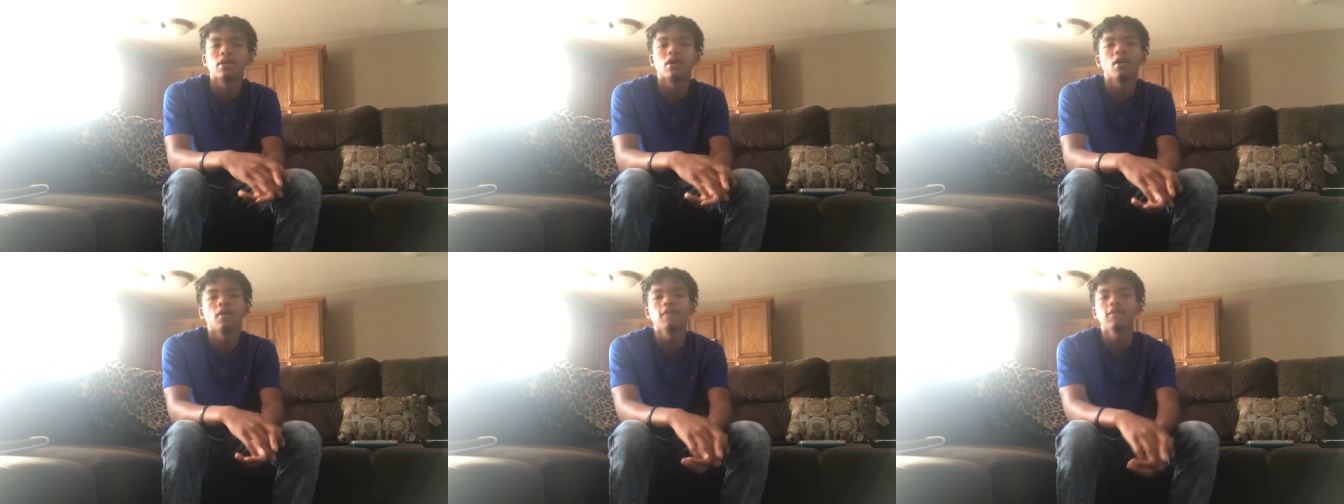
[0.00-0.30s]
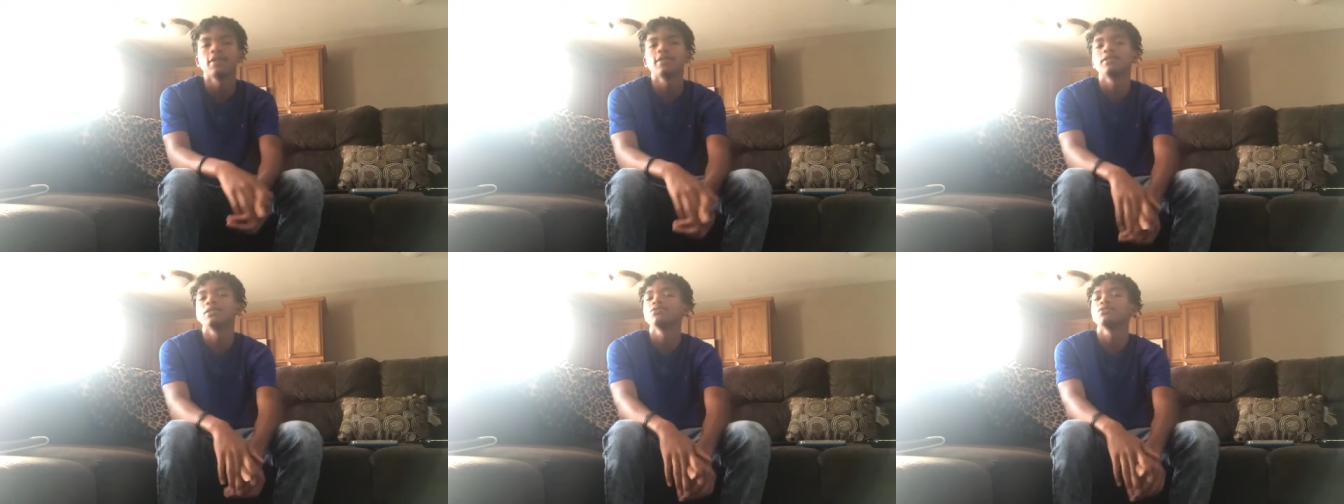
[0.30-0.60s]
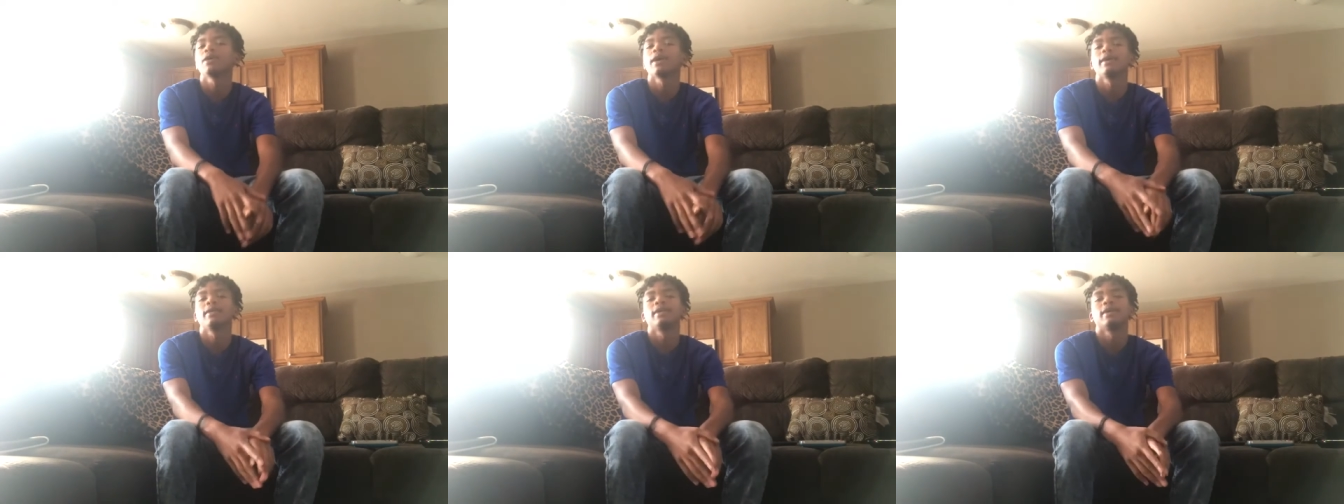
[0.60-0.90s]
Hopefully
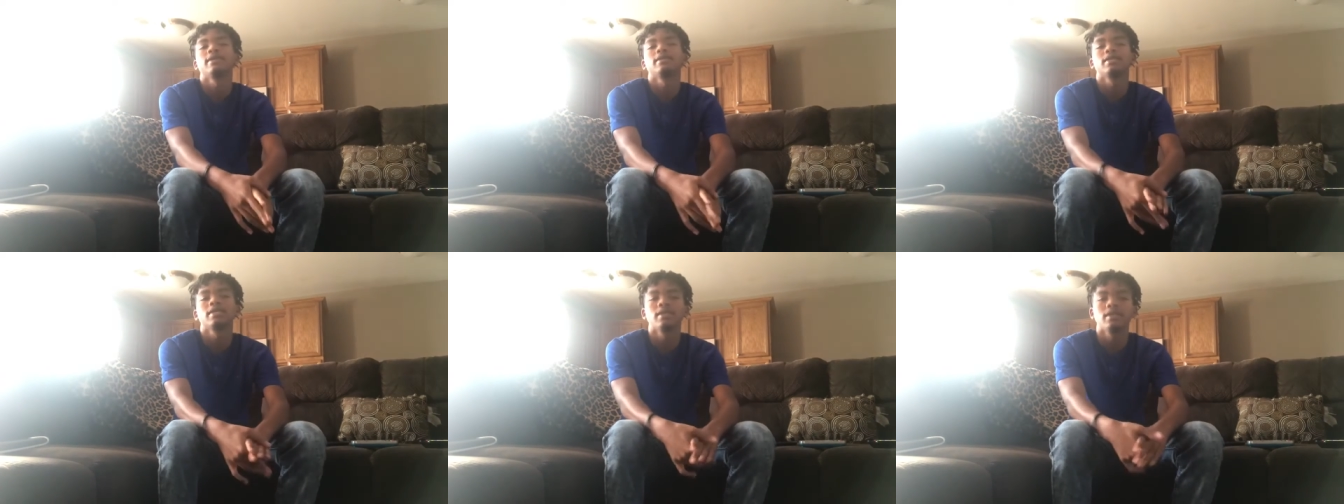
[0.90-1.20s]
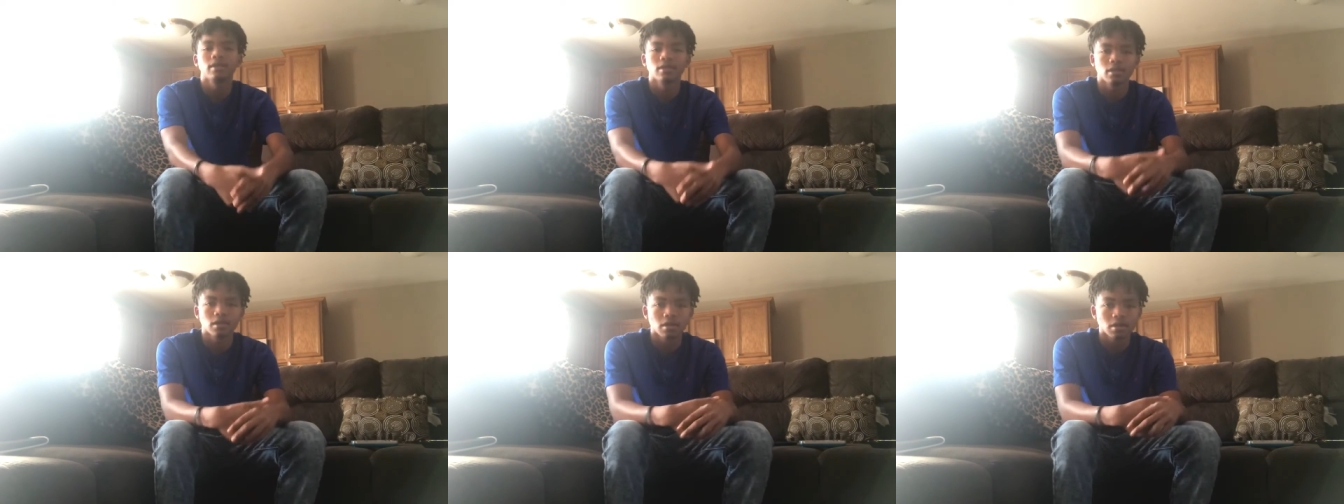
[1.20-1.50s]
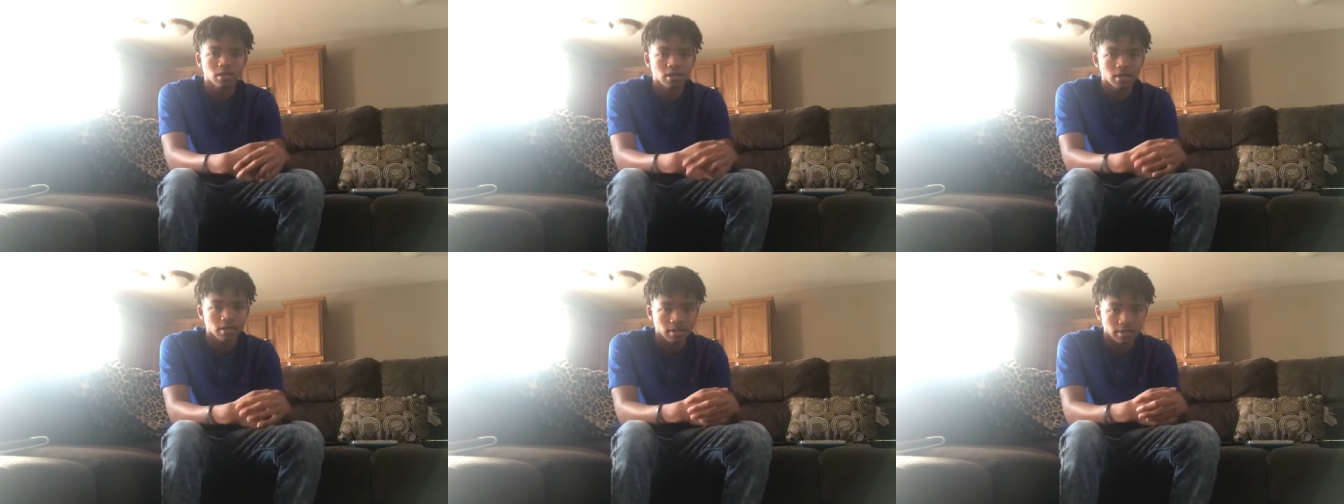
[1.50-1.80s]
2K19
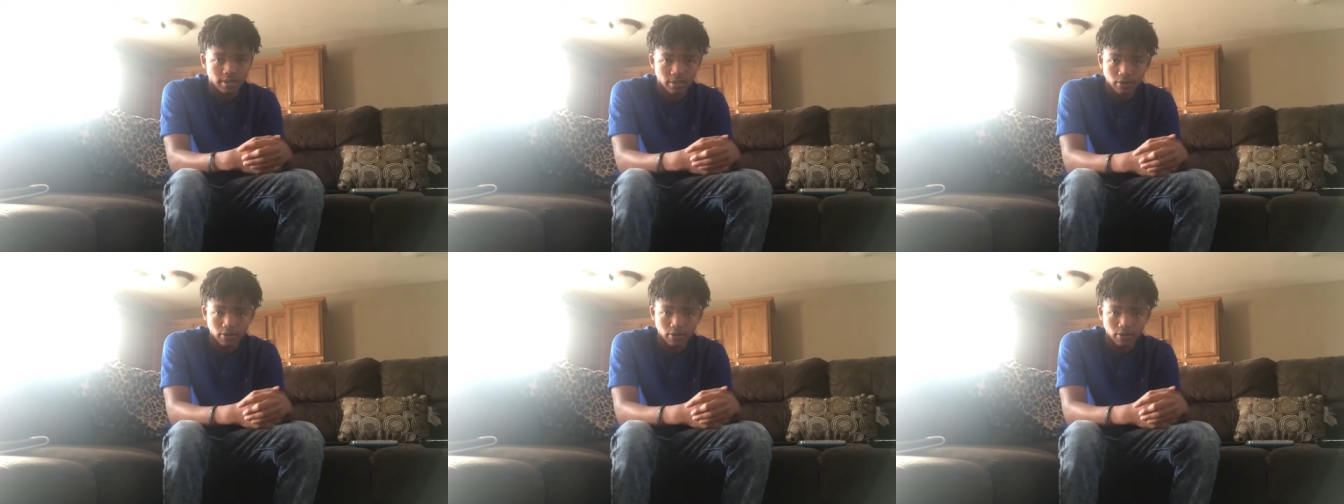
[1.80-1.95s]
good.